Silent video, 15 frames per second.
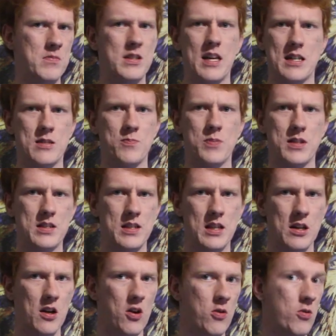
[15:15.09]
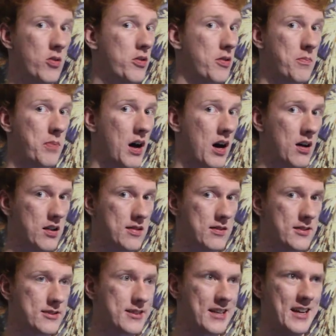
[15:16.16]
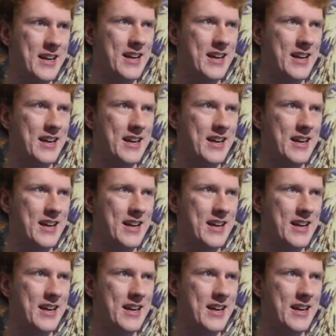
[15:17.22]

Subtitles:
Despacito or the polls,